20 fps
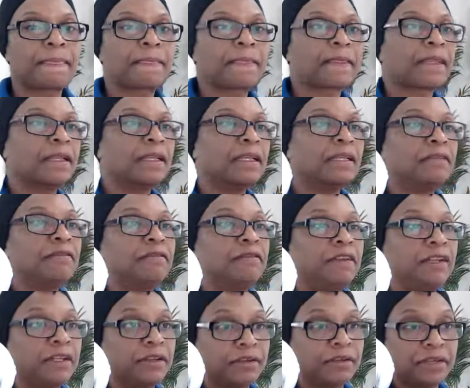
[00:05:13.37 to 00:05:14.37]
it
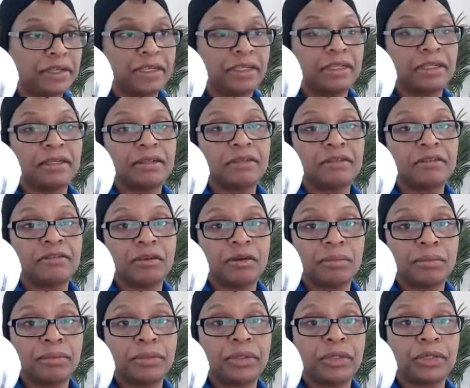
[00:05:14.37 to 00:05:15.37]
vary from
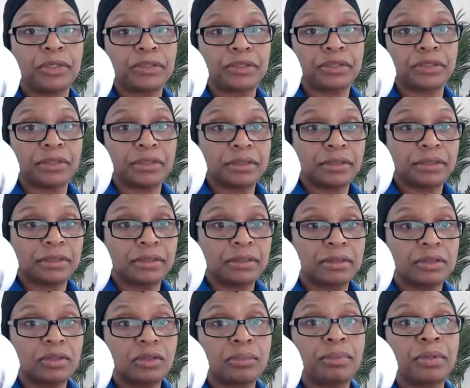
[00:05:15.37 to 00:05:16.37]
person
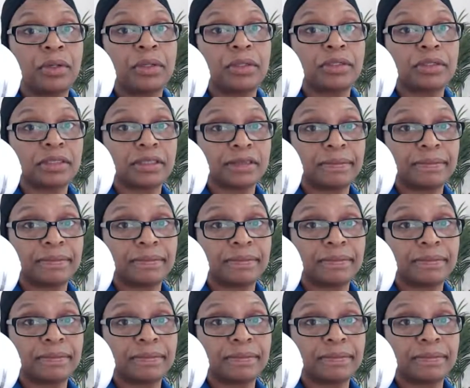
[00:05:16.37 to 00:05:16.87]
to person.